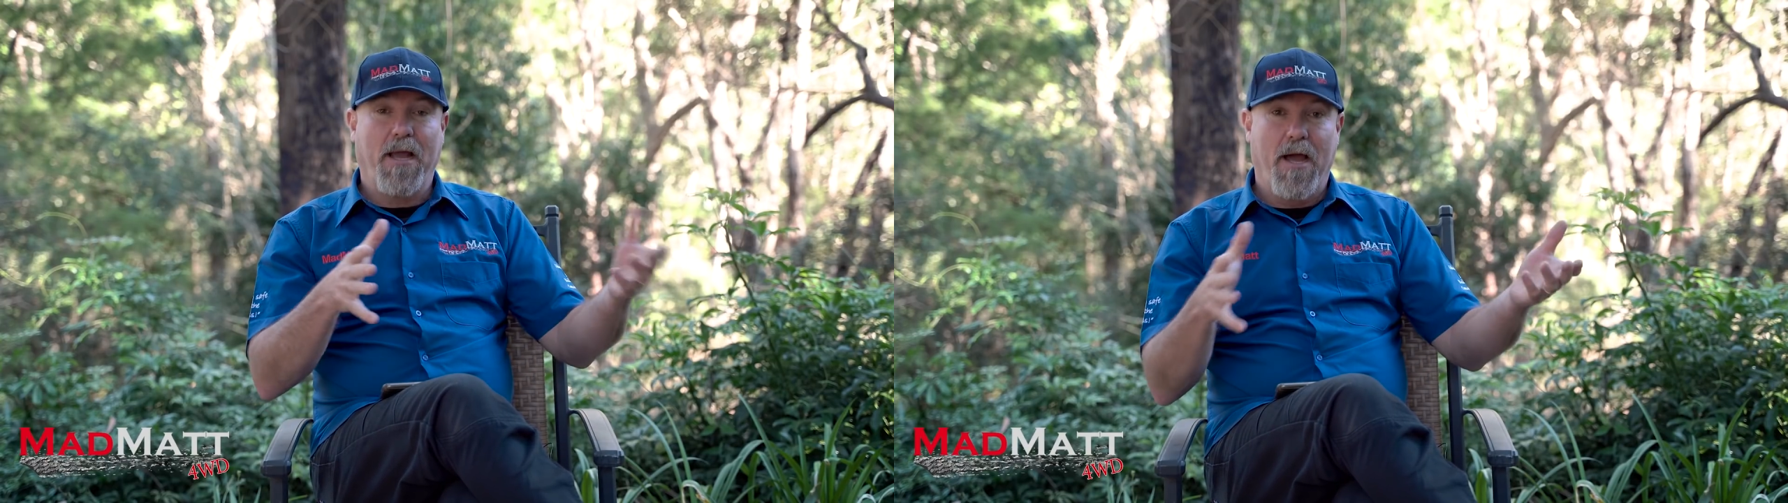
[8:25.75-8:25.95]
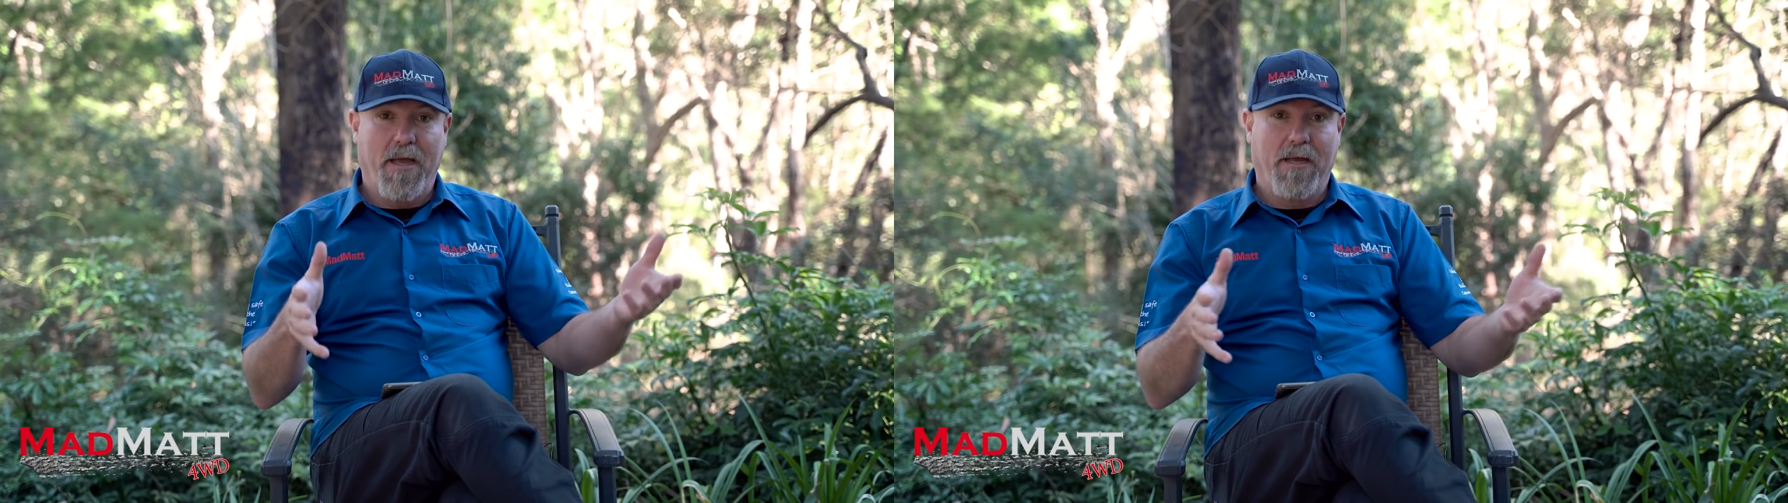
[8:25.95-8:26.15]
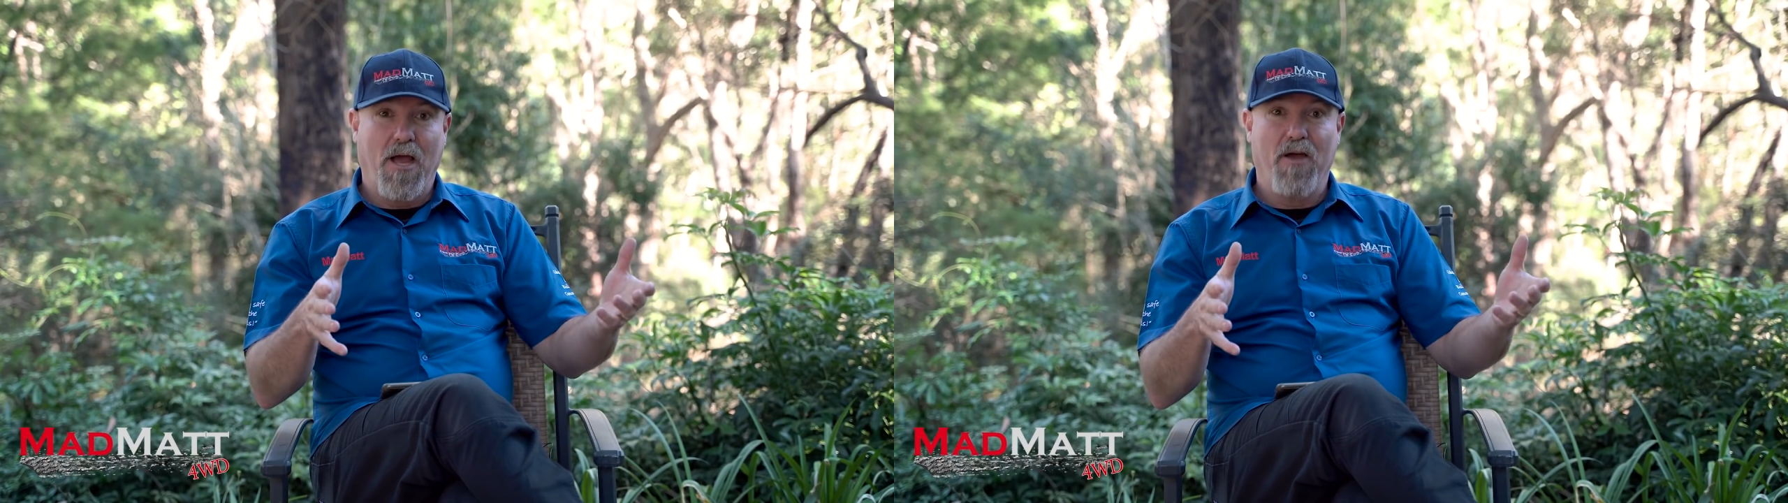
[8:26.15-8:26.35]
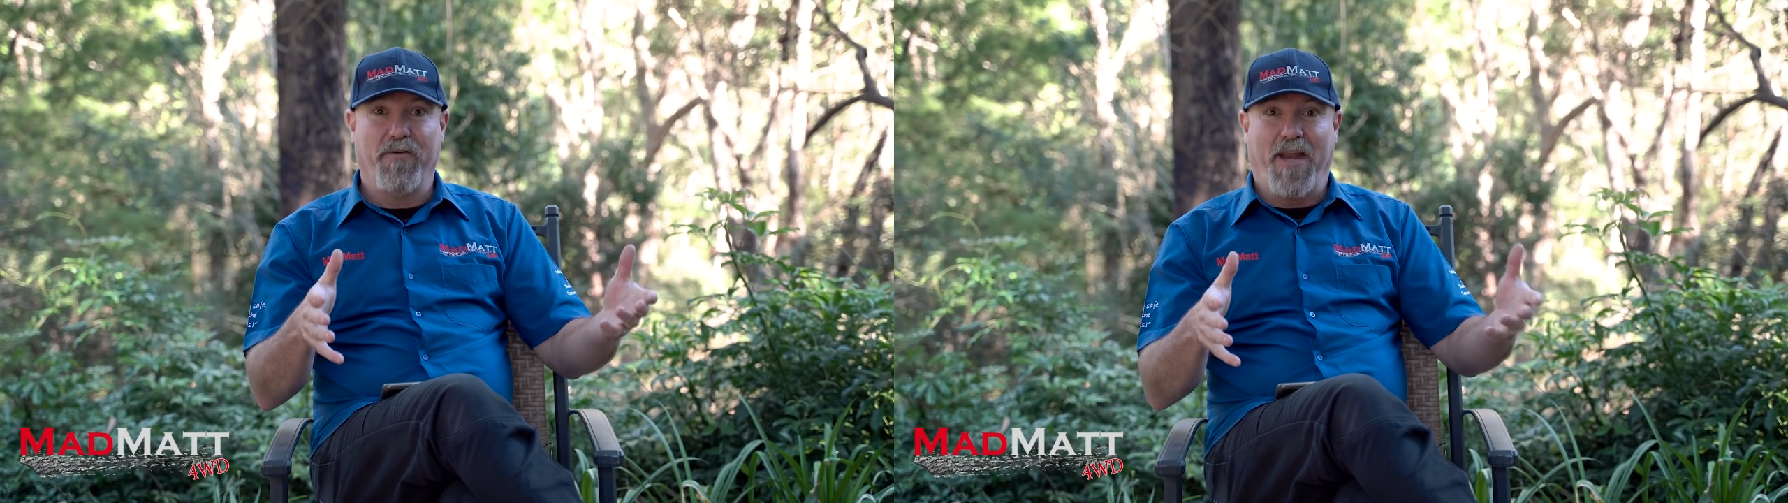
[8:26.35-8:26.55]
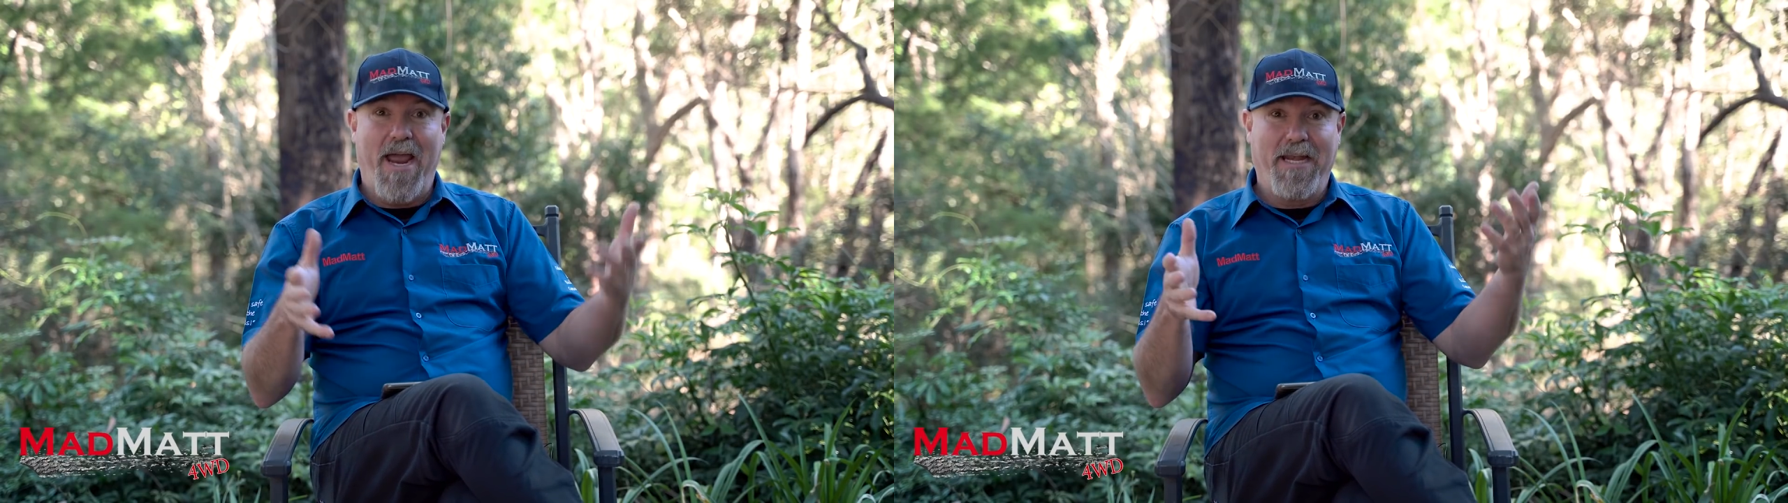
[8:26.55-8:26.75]

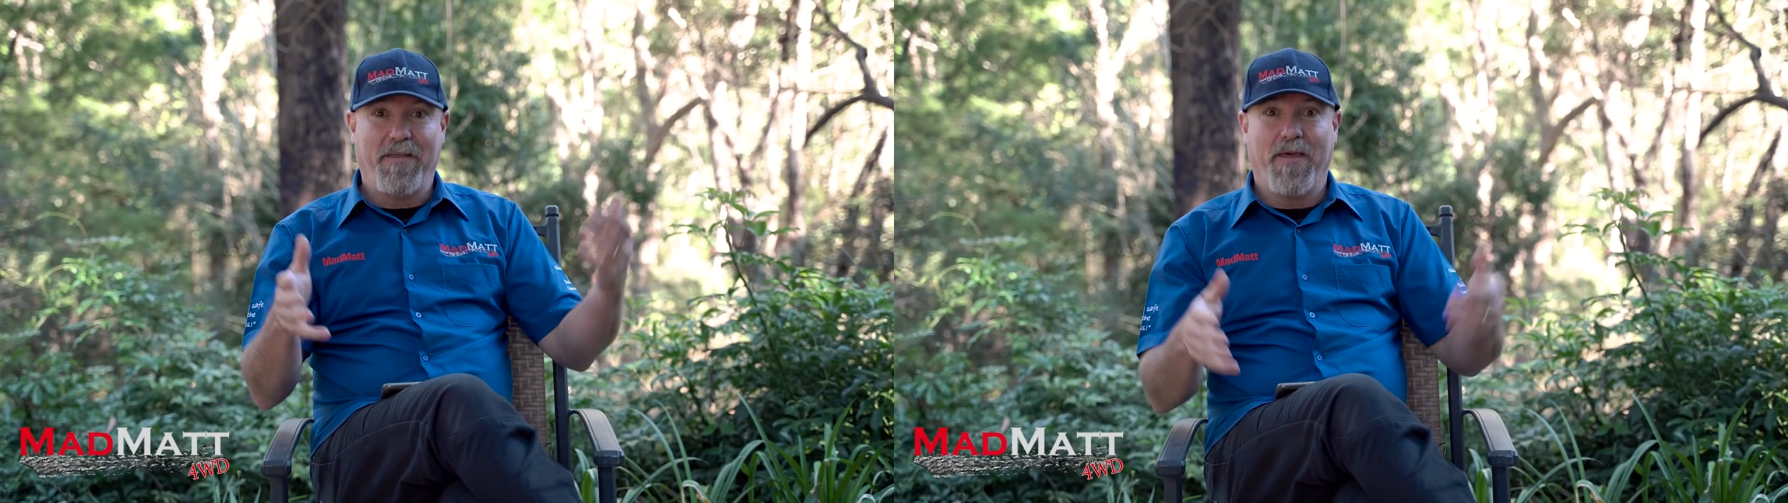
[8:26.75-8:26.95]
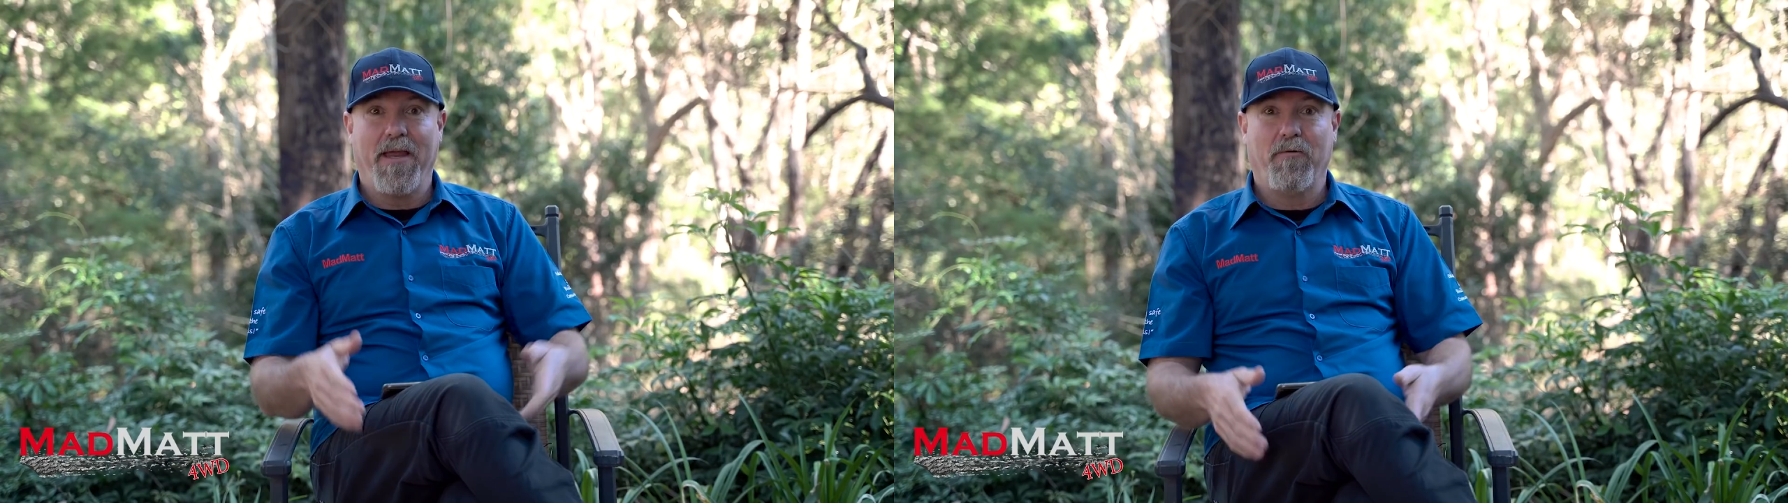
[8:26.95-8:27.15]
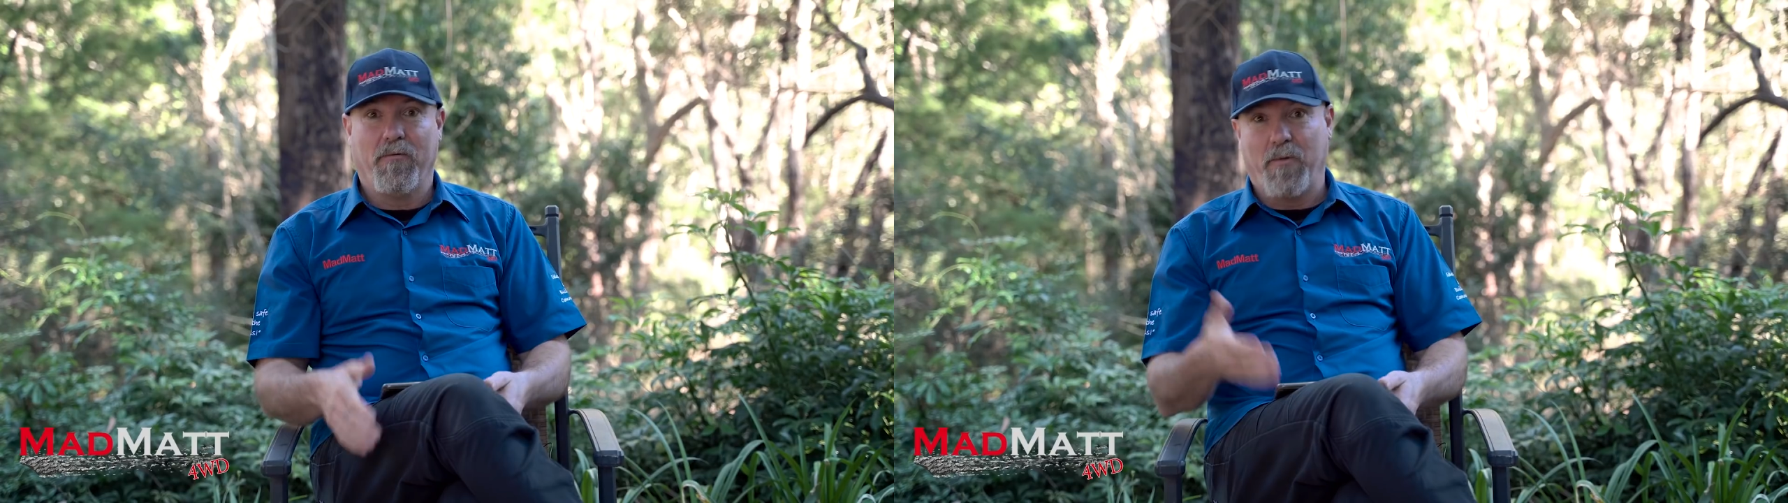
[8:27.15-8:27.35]
COVID 80 there.